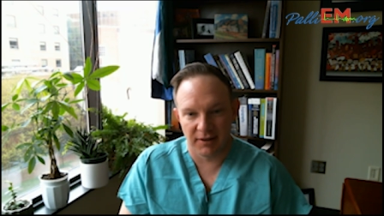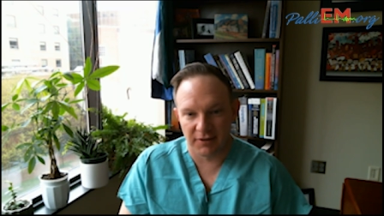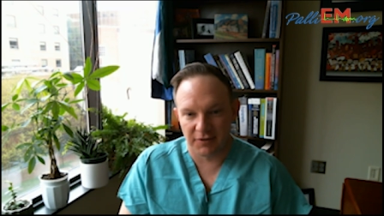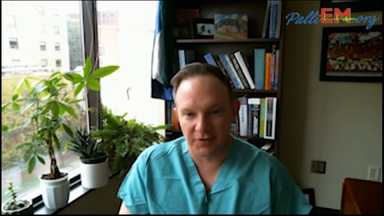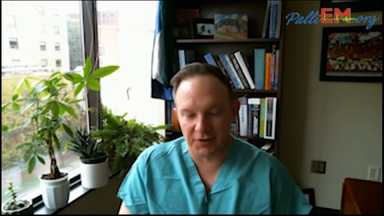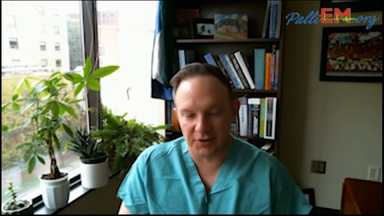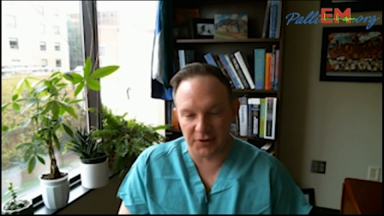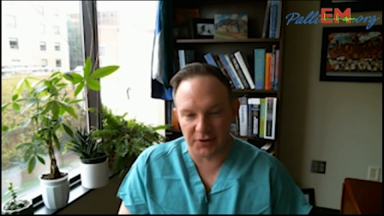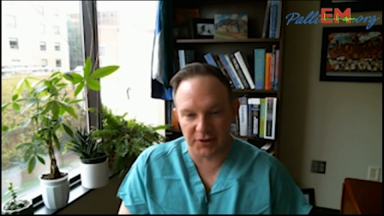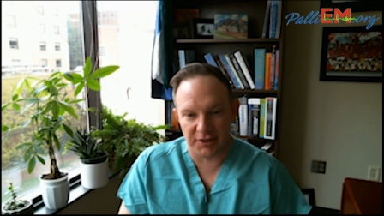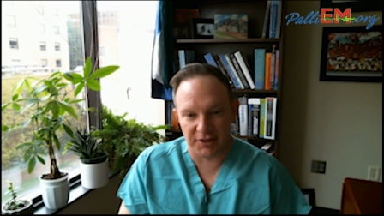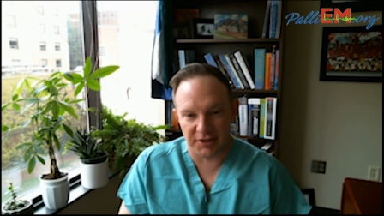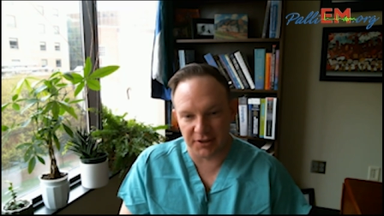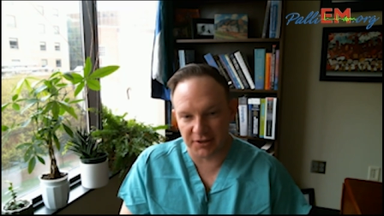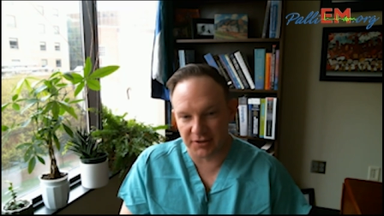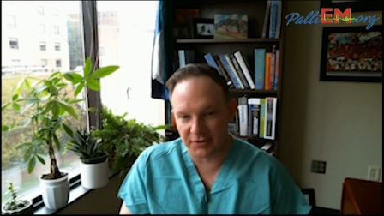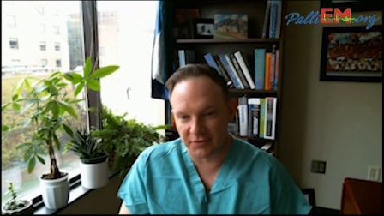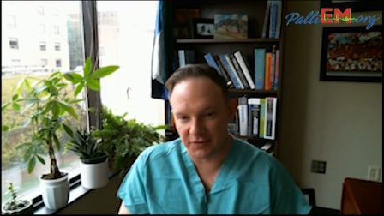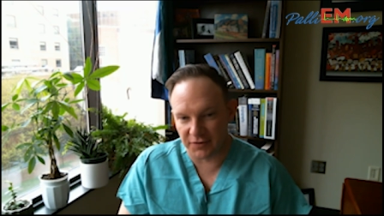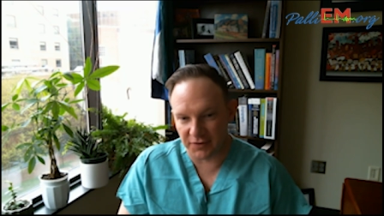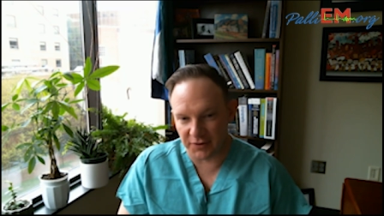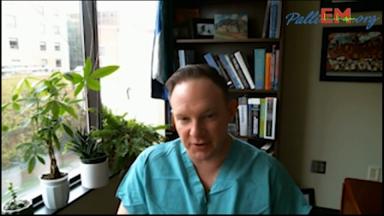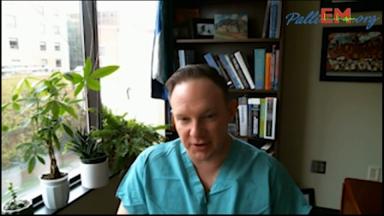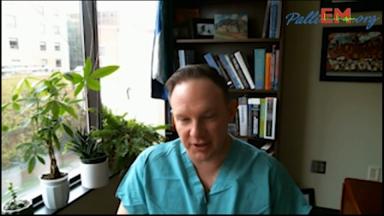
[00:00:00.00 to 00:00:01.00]
for
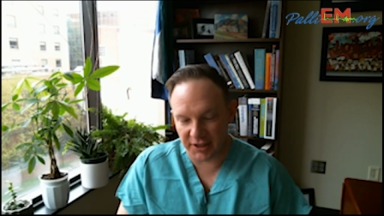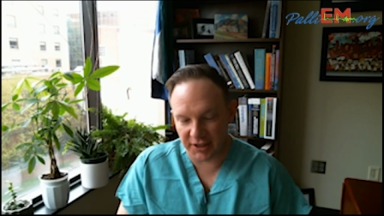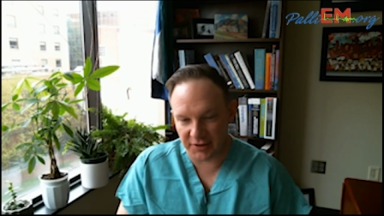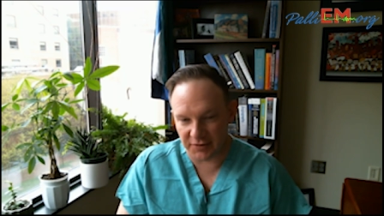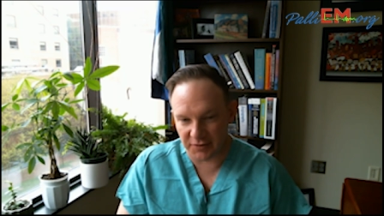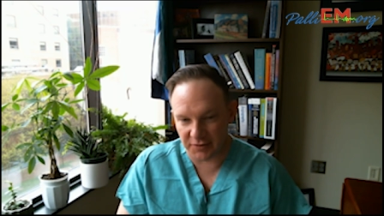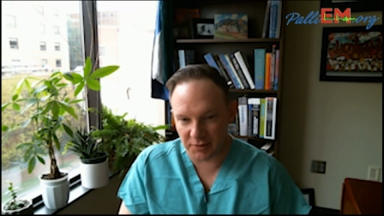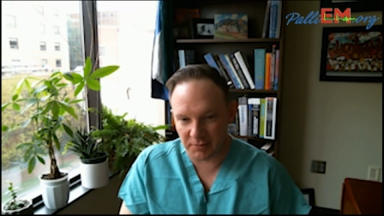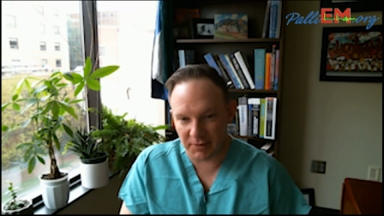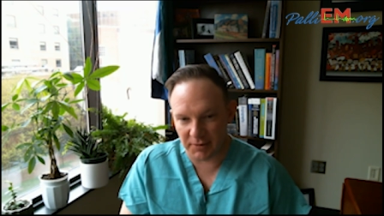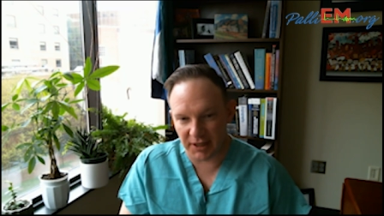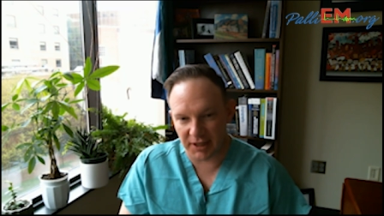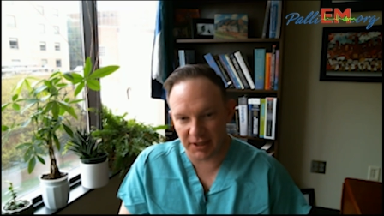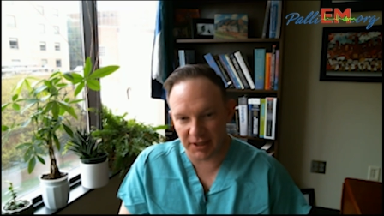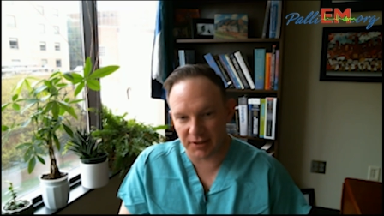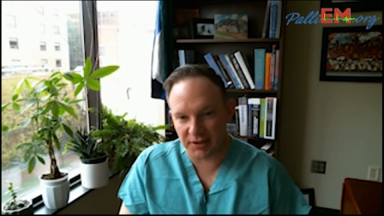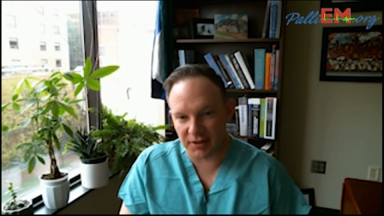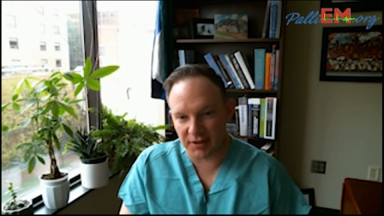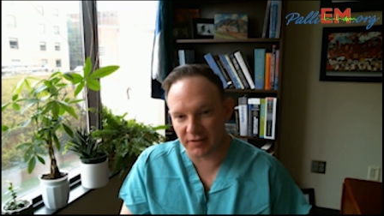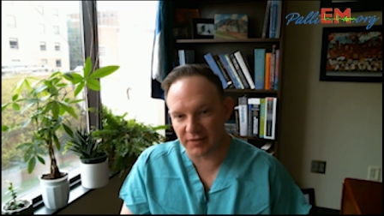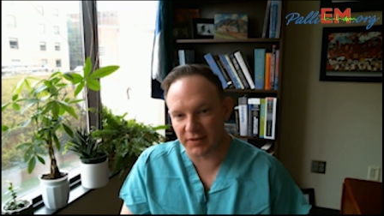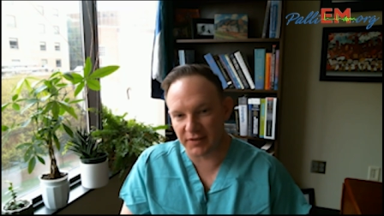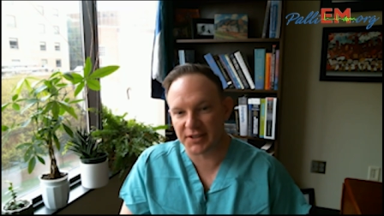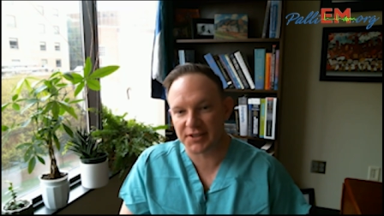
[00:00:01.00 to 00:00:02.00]
the
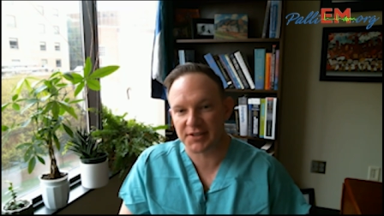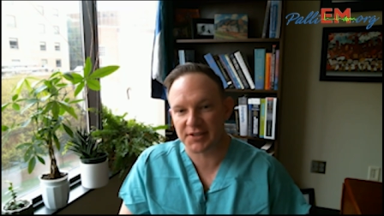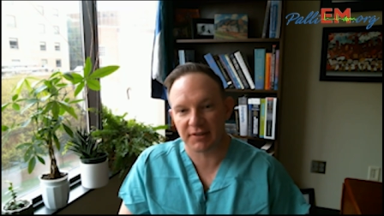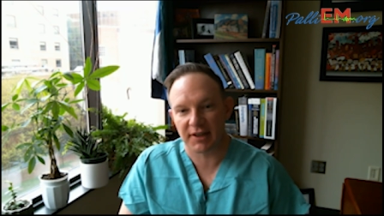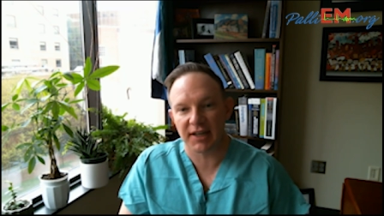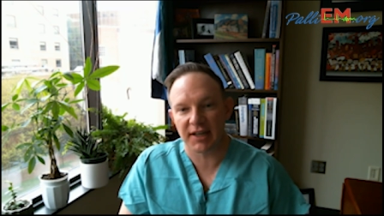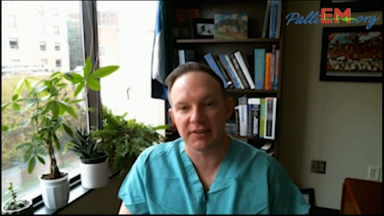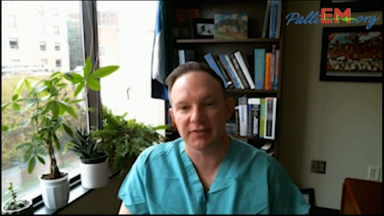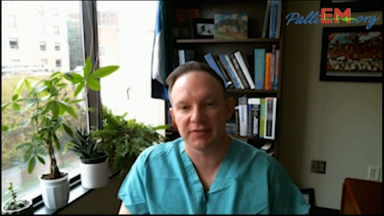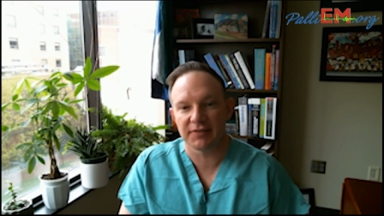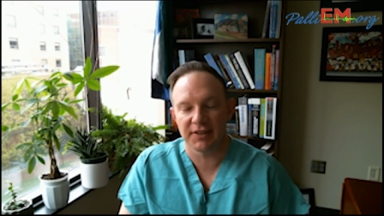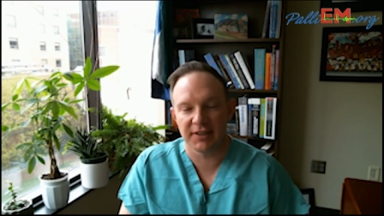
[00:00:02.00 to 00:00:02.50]
remainder of his life.